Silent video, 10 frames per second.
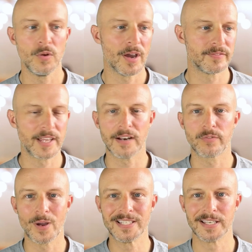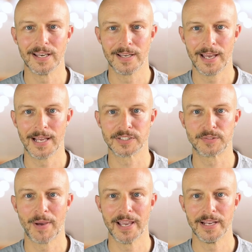have De La Fuente at
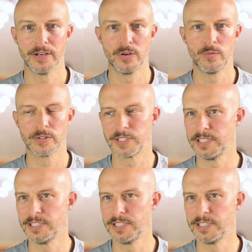Spain, who was the